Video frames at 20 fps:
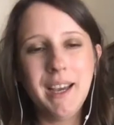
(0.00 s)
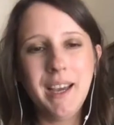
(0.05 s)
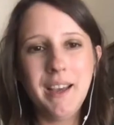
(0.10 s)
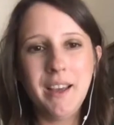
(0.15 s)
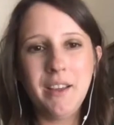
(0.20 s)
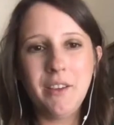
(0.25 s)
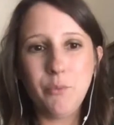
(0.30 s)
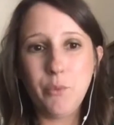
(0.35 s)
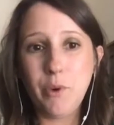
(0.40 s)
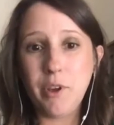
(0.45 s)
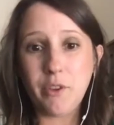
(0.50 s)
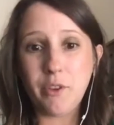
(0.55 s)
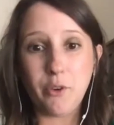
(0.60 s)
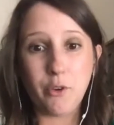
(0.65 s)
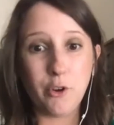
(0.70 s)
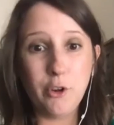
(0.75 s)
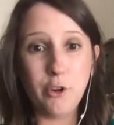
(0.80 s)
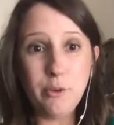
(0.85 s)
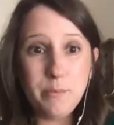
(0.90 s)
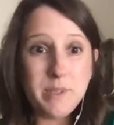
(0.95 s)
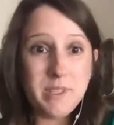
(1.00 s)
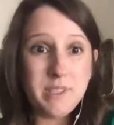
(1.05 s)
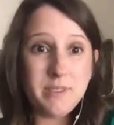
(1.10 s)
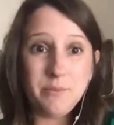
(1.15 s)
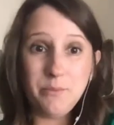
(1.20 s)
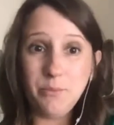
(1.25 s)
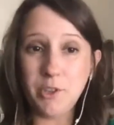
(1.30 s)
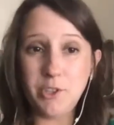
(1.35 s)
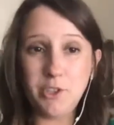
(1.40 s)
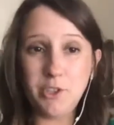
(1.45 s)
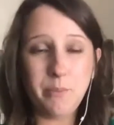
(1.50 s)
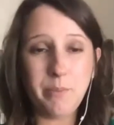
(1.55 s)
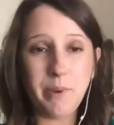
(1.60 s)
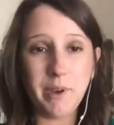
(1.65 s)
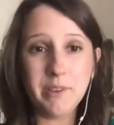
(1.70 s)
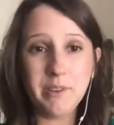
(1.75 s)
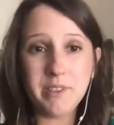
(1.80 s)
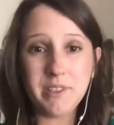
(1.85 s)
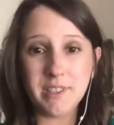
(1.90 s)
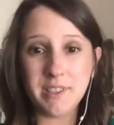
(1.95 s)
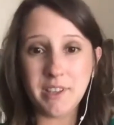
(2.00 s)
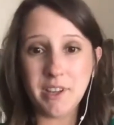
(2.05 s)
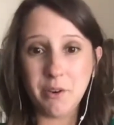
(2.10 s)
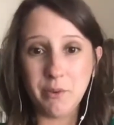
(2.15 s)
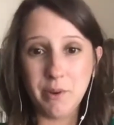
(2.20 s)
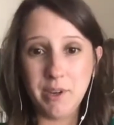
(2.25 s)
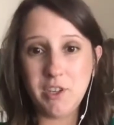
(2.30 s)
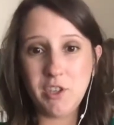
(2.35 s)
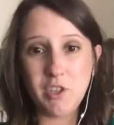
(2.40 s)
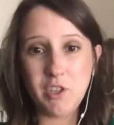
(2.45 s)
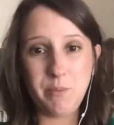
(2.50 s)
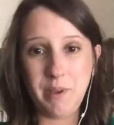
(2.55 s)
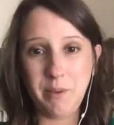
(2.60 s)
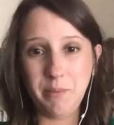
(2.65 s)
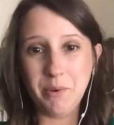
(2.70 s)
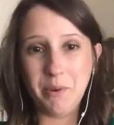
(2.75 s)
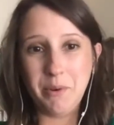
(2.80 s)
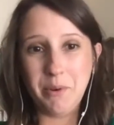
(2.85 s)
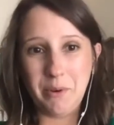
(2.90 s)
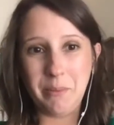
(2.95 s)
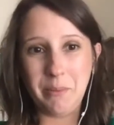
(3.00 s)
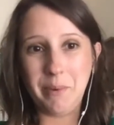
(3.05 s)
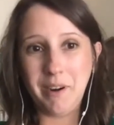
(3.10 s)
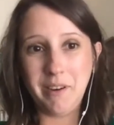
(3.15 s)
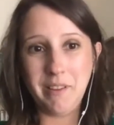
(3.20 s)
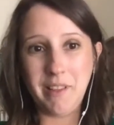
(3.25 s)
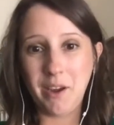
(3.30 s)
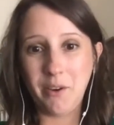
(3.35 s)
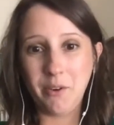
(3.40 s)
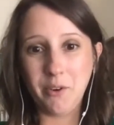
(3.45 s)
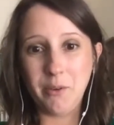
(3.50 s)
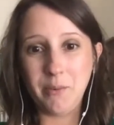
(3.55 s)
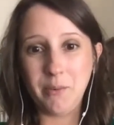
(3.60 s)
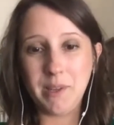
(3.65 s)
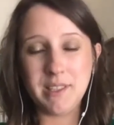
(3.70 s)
Yeah. With groups, what you post is going to reach the people who are part of that group.